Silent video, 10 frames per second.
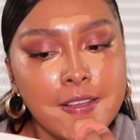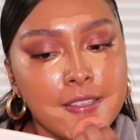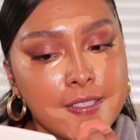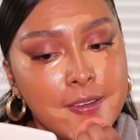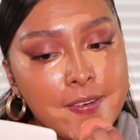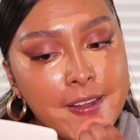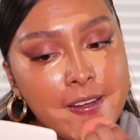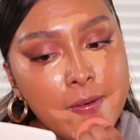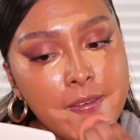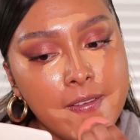So
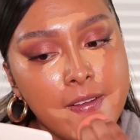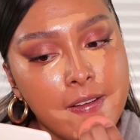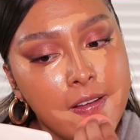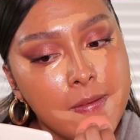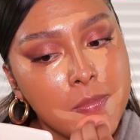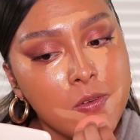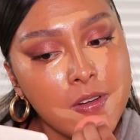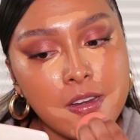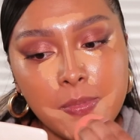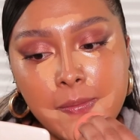now I'm
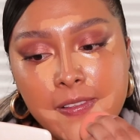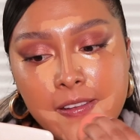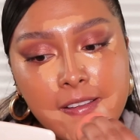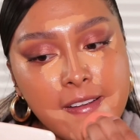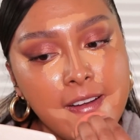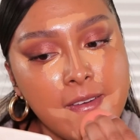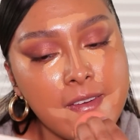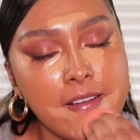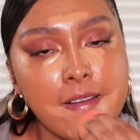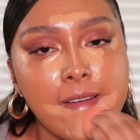going to be blending
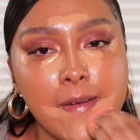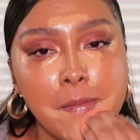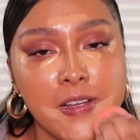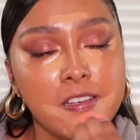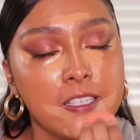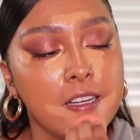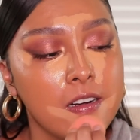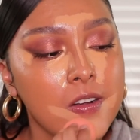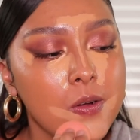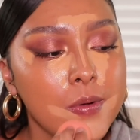out my chin.
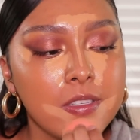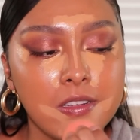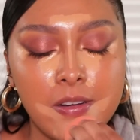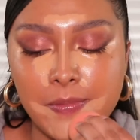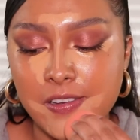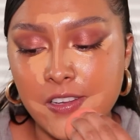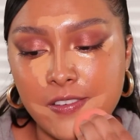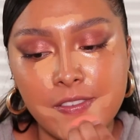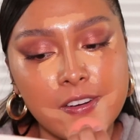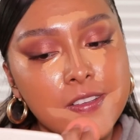I always start in my
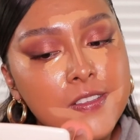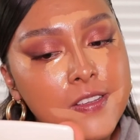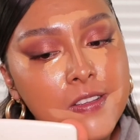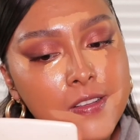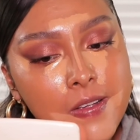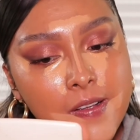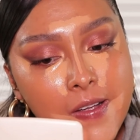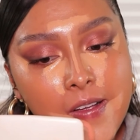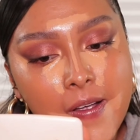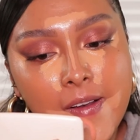chin first.
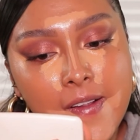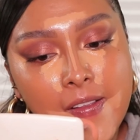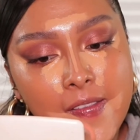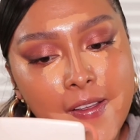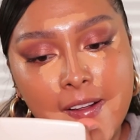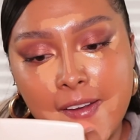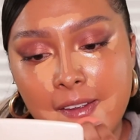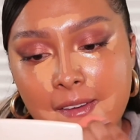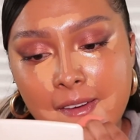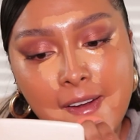I just like
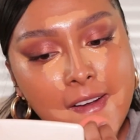to.